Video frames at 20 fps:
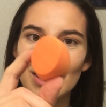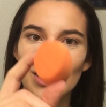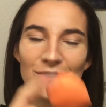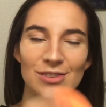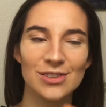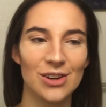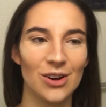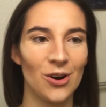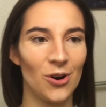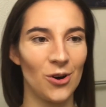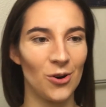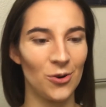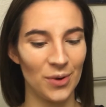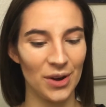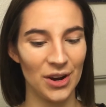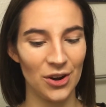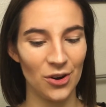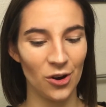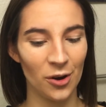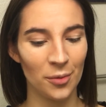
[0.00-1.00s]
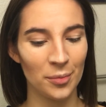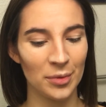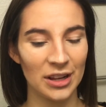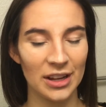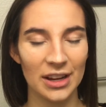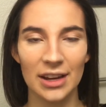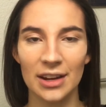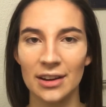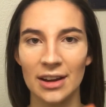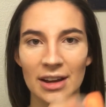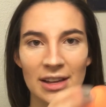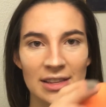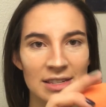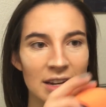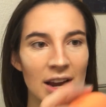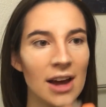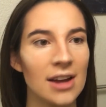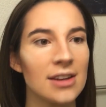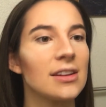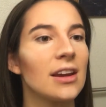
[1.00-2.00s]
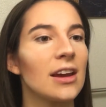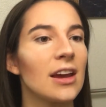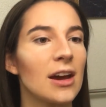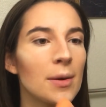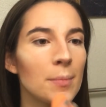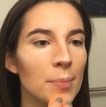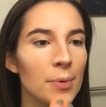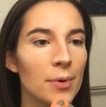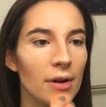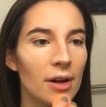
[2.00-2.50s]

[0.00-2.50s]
use a whole one normally. It's not damp.